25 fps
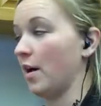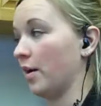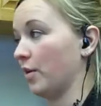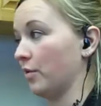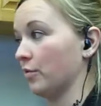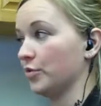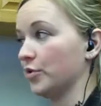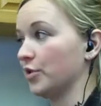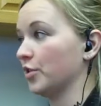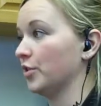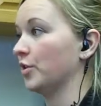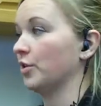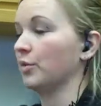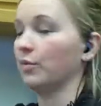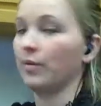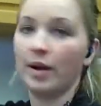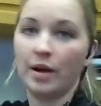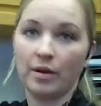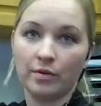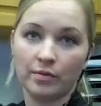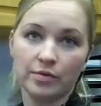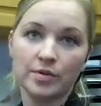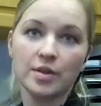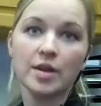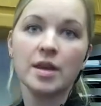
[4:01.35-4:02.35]
I don't turn it
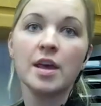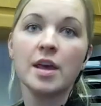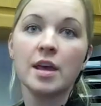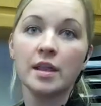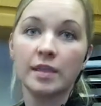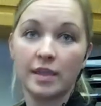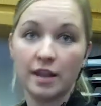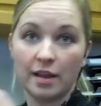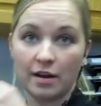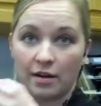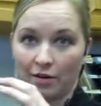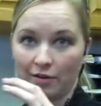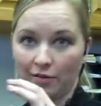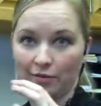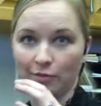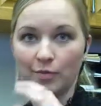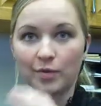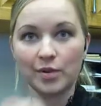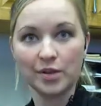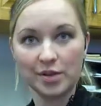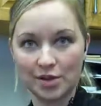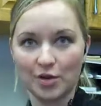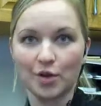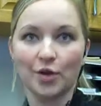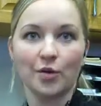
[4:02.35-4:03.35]
around. They're,
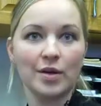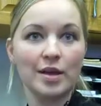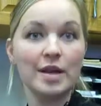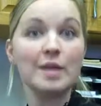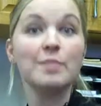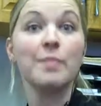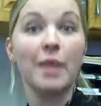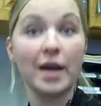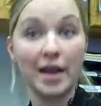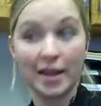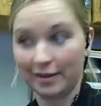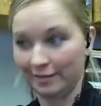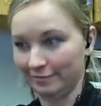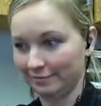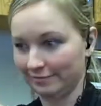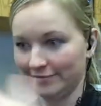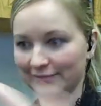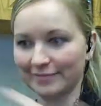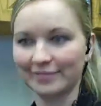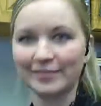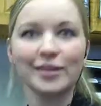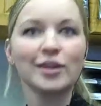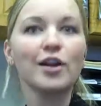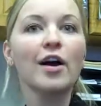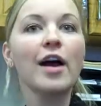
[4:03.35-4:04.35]
in my
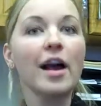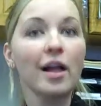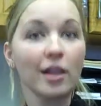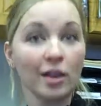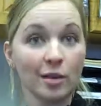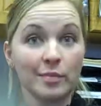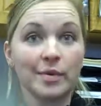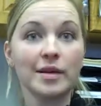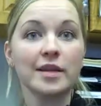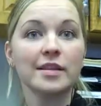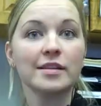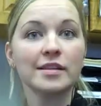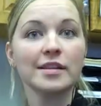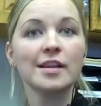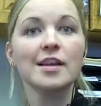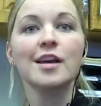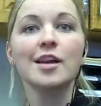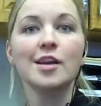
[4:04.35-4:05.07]
little element.